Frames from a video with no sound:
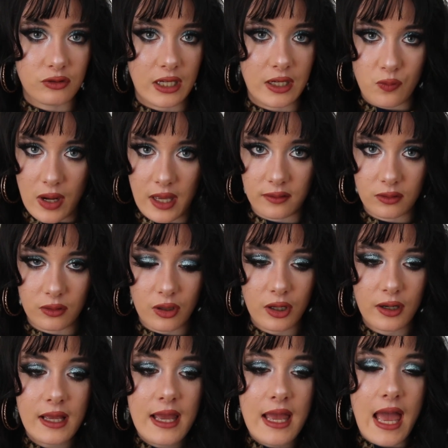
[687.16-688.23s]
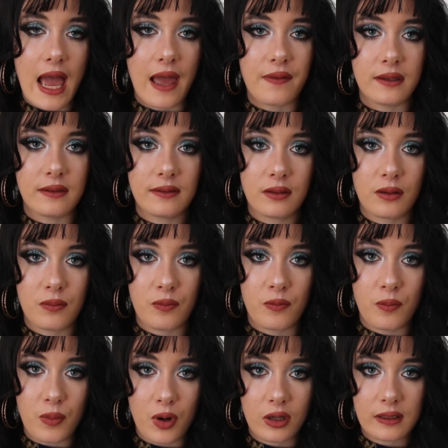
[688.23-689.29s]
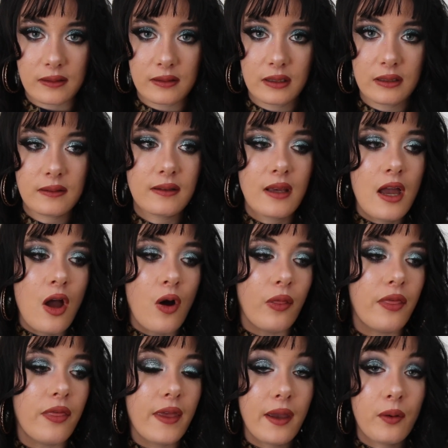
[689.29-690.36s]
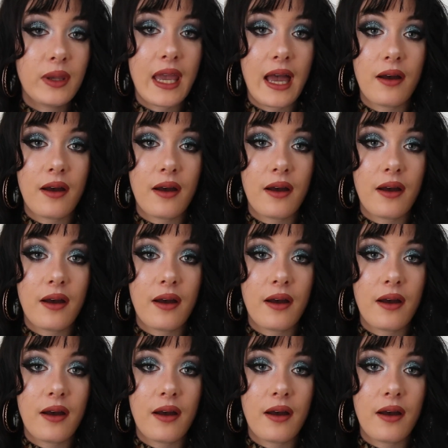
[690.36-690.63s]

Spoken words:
he wears a lot, and then some moccasins. There we